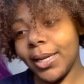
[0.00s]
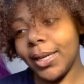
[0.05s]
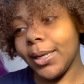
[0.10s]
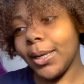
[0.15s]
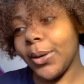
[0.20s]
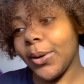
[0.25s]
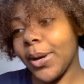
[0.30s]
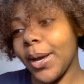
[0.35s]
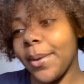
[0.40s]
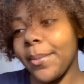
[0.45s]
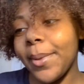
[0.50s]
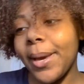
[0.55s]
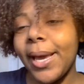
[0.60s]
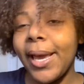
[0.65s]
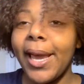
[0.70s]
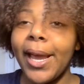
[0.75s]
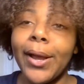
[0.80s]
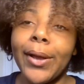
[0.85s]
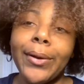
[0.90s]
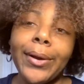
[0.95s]
I don't got my
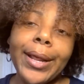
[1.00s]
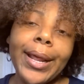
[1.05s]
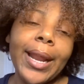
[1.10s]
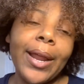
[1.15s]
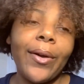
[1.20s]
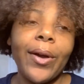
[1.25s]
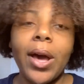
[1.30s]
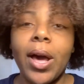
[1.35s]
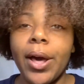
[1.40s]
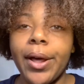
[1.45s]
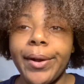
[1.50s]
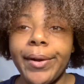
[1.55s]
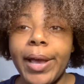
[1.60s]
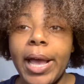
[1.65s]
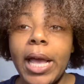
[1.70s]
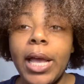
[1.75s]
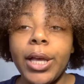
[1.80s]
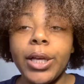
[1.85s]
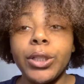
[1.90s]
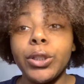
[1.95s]
hair done, all
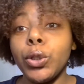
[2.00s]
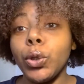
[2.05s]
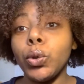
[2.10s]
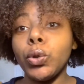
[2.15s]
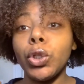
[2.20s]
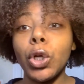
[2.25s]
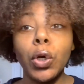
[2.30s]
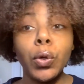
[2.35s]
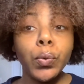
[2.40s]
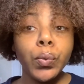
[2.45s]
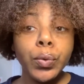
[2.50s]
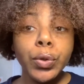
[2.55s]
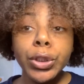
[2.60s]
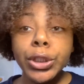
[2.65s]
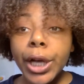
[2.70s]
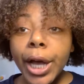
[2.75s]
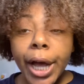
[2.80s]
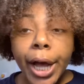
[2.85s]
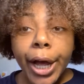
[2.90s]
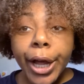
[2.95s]
that. So don't
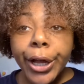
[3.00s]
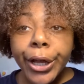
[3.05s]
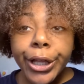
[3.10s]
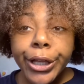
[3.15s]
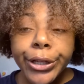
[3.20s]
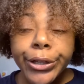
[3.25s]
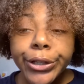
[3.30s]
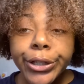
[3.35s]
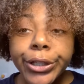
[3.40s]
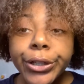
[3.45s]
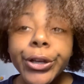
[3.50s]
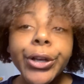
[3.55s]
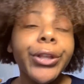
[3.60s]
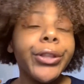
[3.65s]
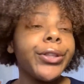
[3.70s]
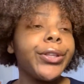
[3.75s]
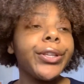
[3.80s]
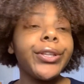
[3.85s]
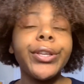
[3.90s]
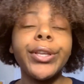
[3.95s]
judge,
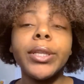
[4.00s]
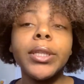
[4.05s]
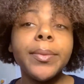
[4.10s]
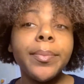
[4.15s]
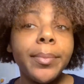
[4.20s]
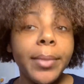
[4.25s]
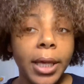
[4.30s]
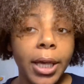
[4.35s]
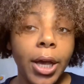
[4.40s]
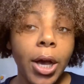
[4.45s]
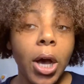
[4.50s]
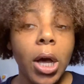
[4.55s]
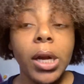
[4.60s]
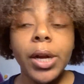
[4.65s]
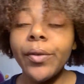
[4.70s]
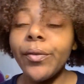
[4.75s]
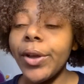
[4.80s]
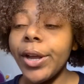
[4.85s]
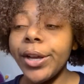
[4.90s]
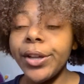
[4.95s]
because this is me on
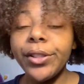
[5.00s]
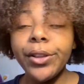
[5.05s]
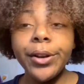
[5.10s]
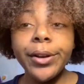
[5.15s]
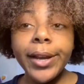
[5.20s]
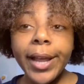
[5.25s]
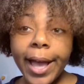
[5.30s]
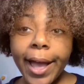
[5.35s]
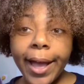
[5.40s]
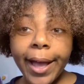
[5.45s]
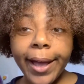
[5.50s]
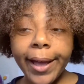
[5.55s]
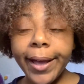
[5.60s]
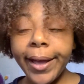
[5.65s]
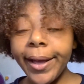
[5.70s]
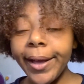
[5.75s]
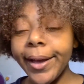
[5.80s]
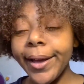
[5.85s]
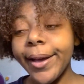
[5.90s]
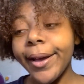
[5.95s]
a regular day.
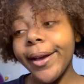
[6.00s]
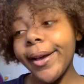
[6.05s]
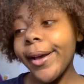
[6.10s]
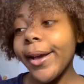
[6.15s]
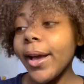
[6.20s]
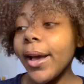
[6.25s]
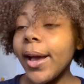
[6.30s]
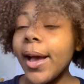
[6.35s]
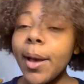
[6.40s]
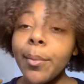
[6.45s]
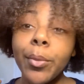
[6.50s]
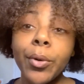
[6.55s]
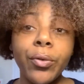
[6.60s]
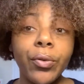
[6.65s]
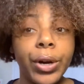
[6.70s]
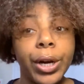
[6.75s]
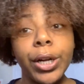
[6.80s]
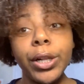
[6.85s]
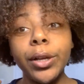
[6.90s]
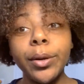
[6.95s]
I'm a
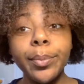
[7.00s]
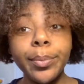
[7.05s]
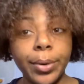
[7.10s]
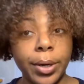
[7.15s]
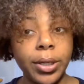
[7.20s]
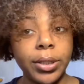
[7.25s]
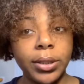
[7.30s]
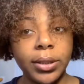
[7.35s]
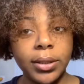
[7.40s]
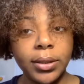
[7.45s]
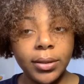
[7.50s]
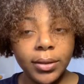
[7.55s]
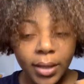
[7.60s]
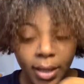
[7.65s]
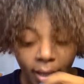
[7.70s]
regular person.